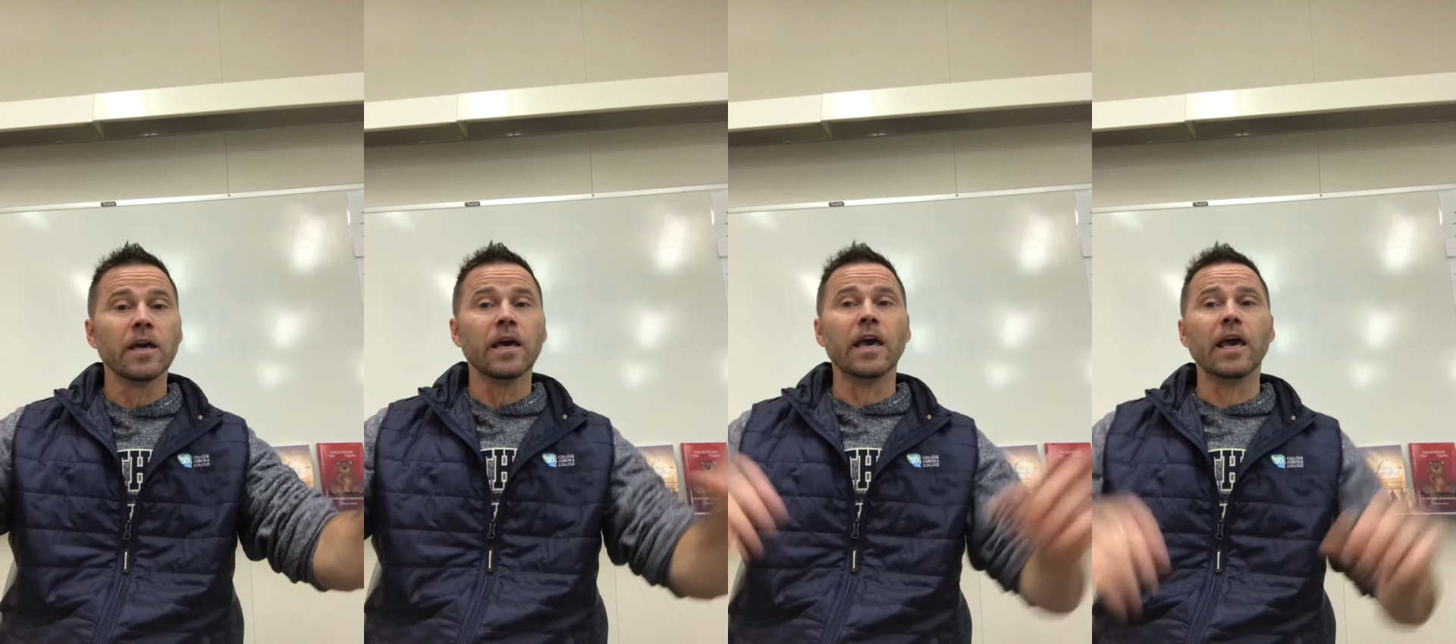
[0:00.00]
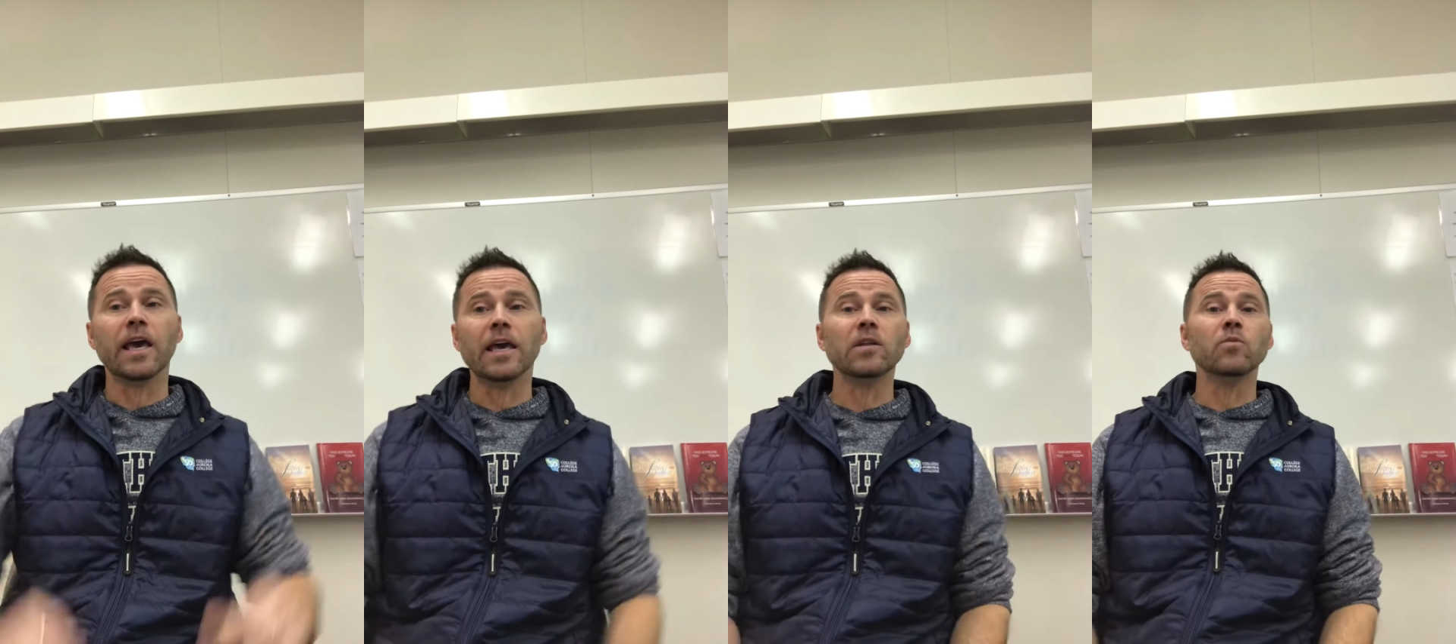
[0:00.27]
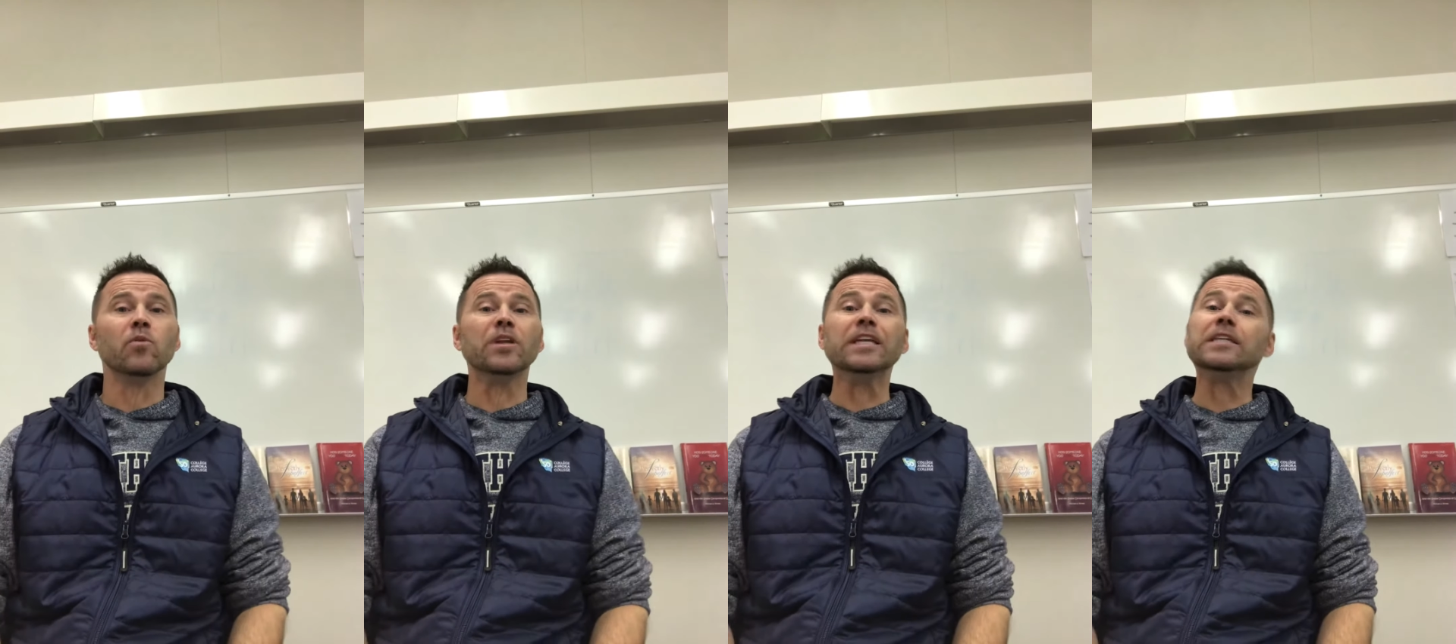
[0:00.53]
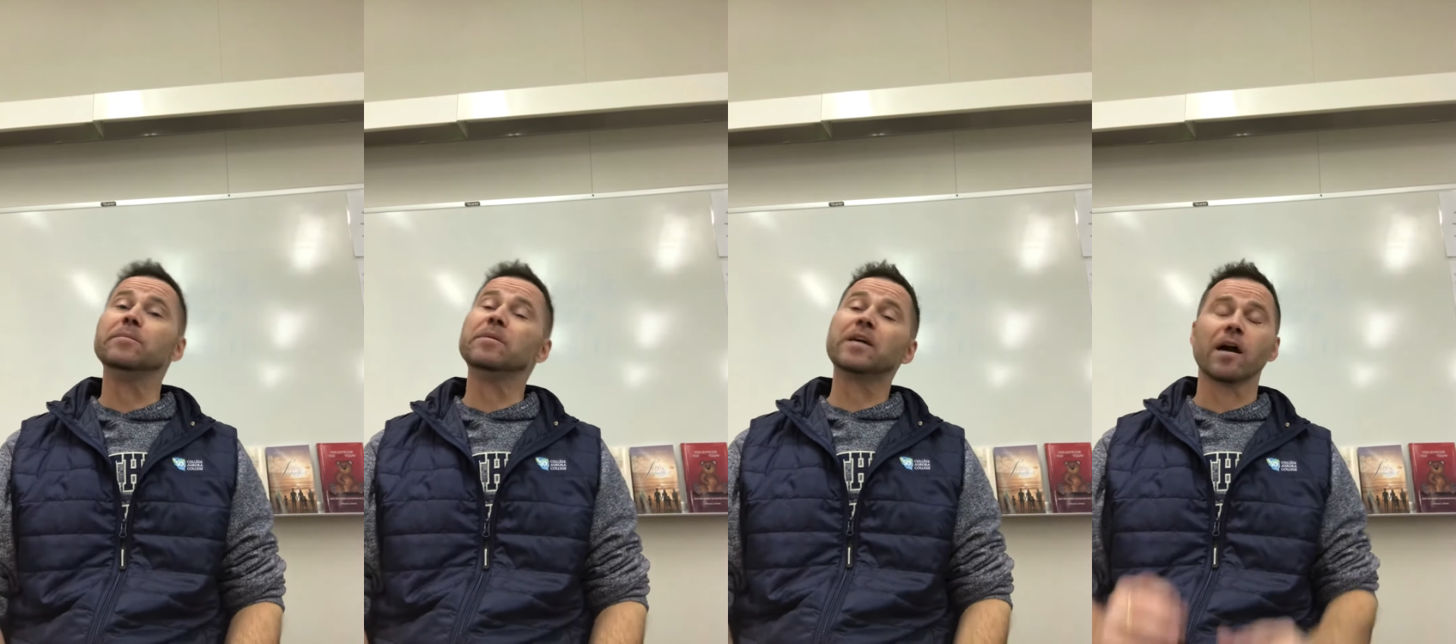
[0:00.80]
And we need
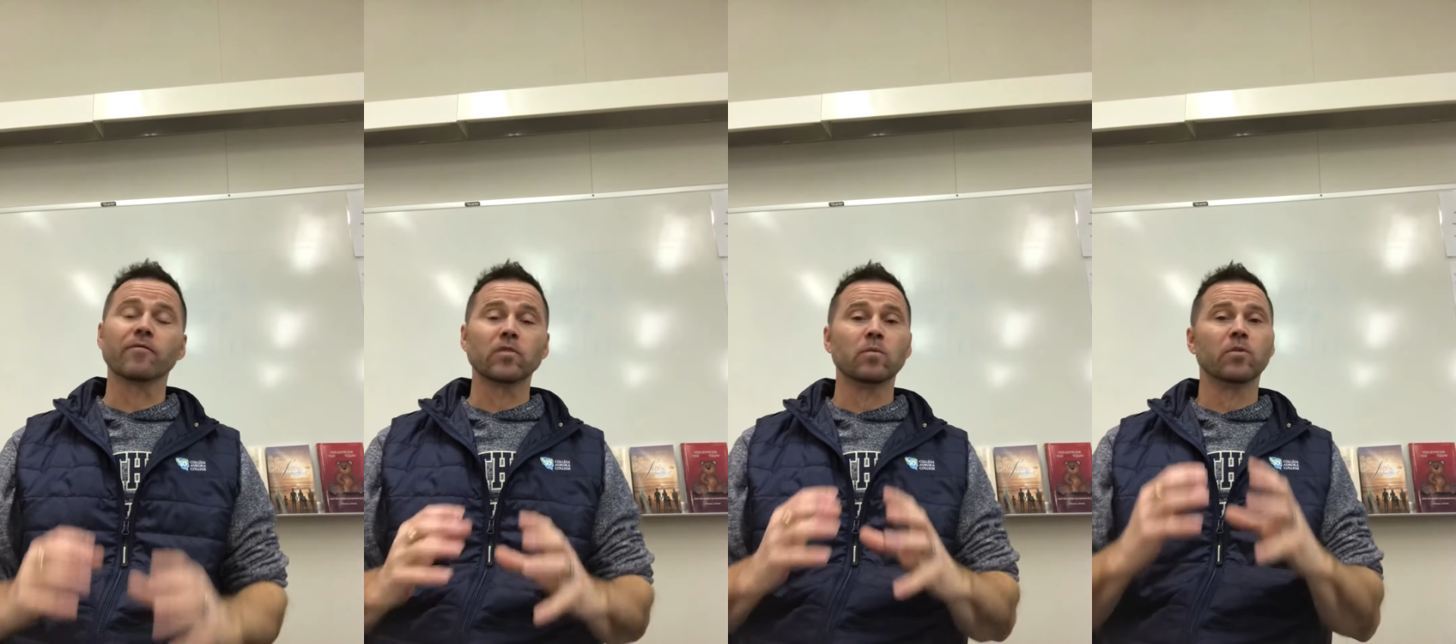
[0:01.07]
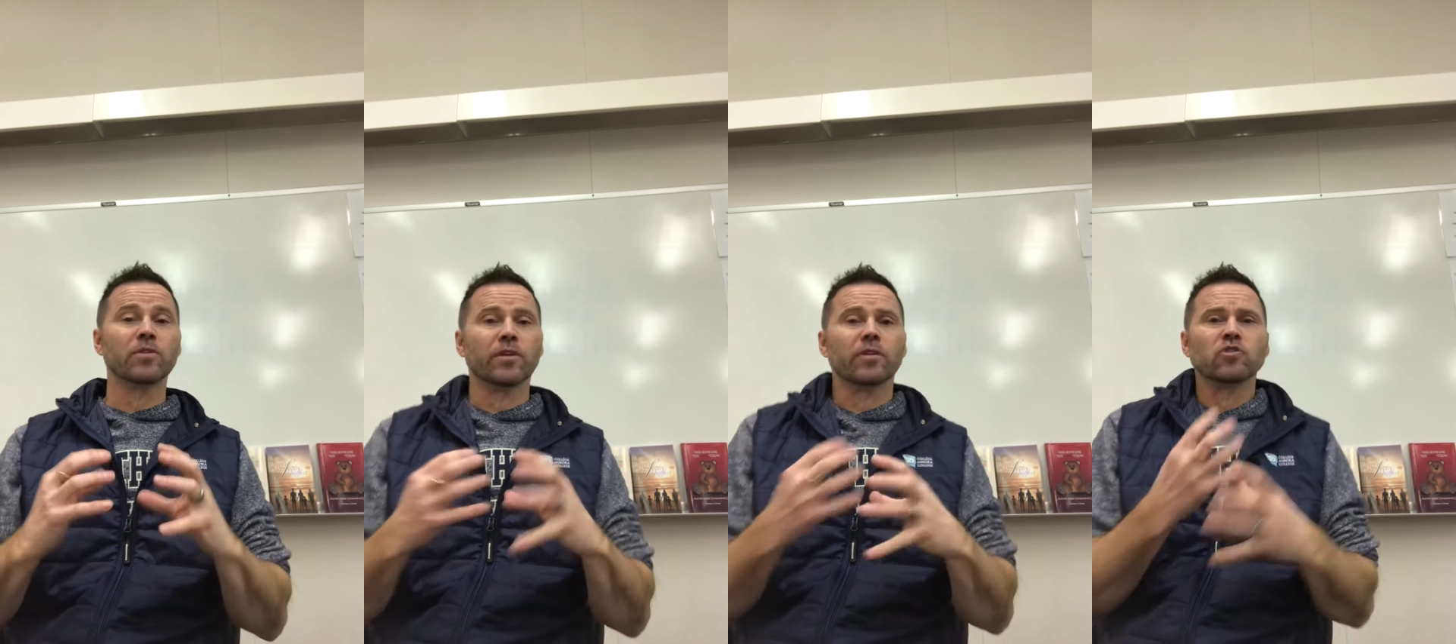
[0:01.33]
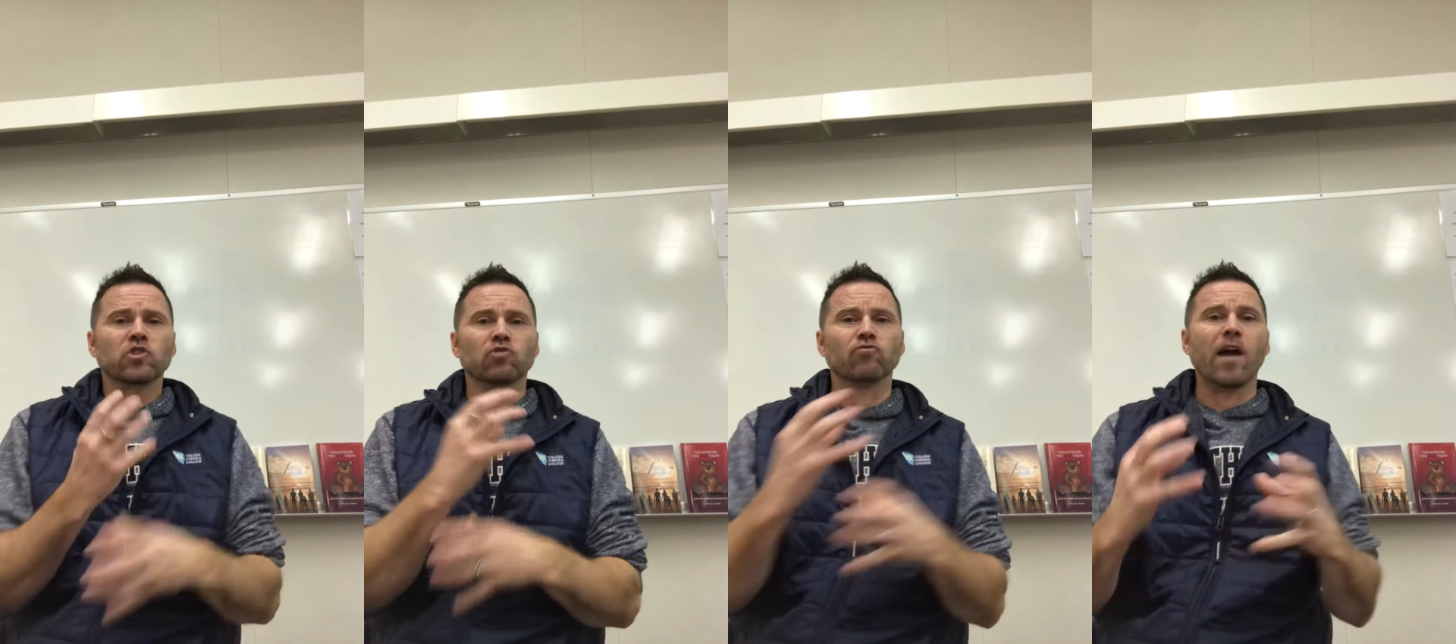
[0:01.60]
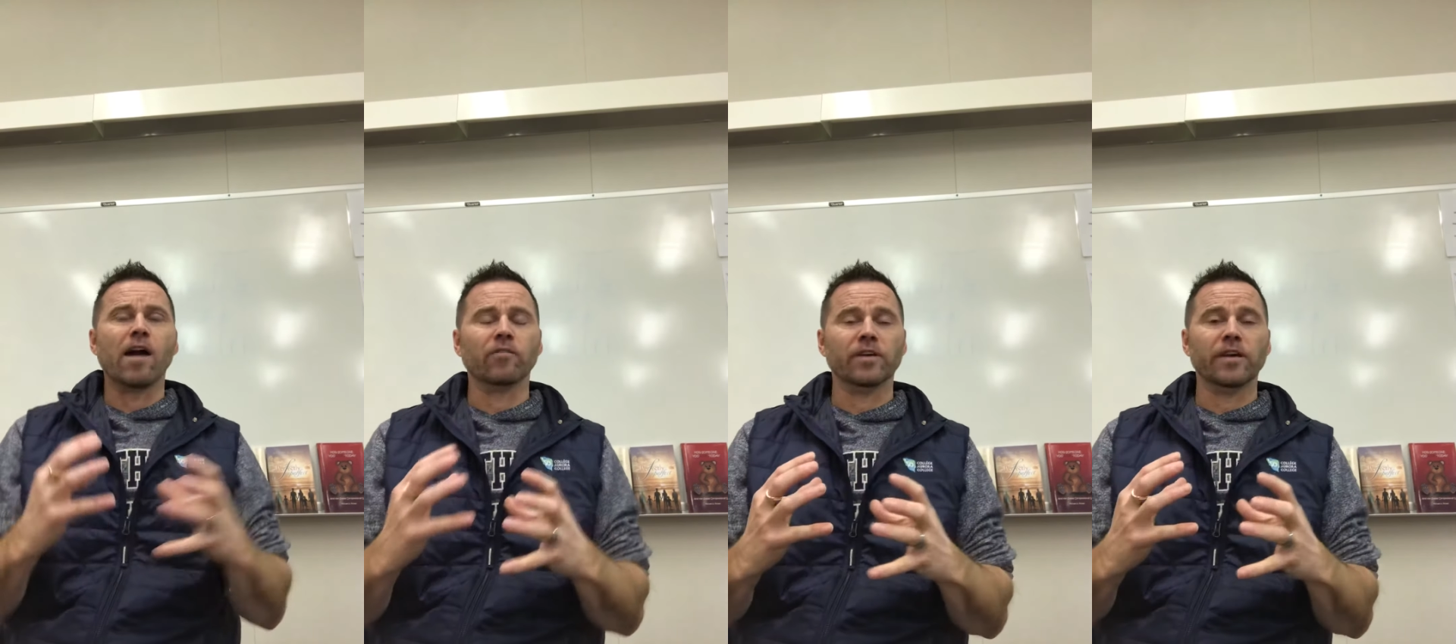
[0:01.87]
to be comfortable with our
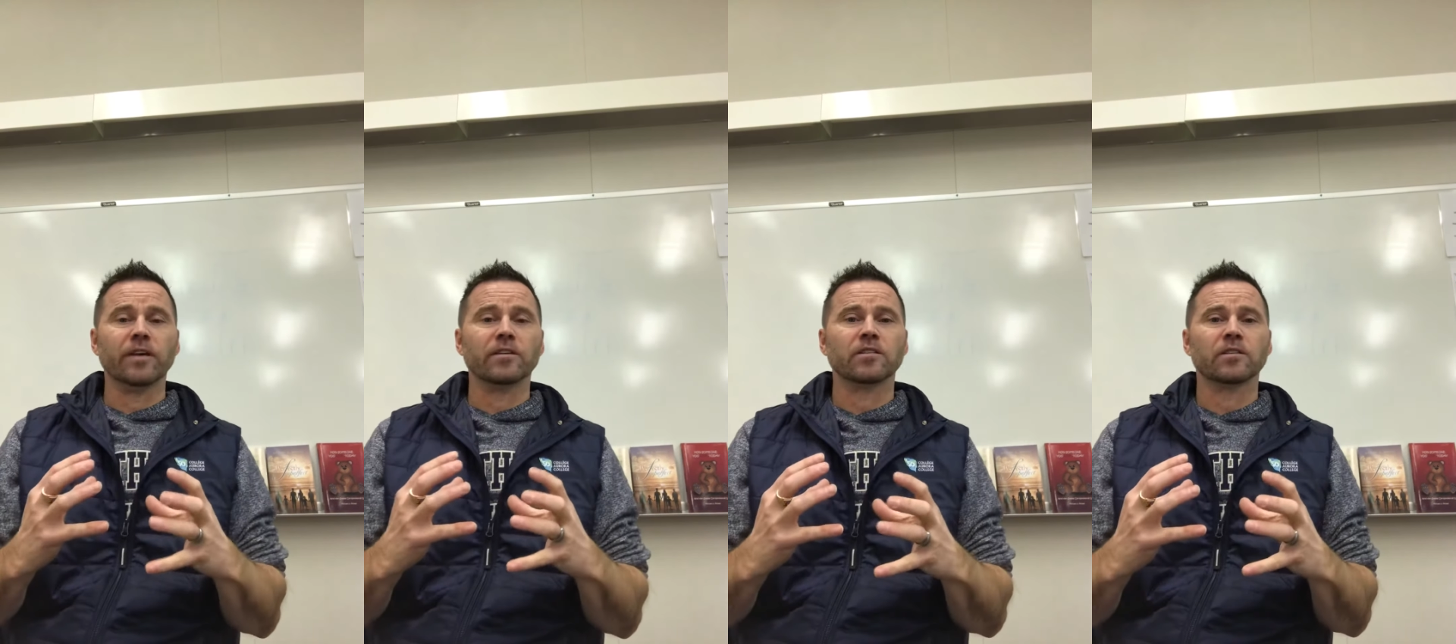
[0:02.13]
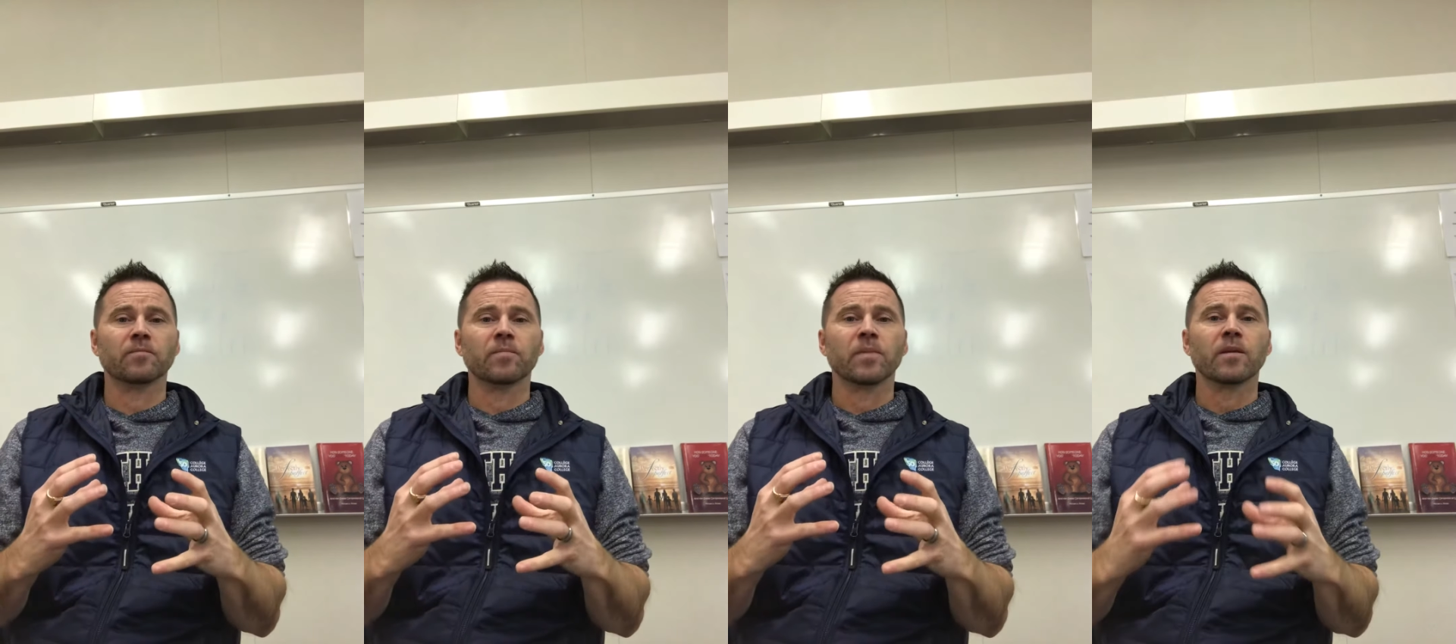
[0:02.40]
surroundings.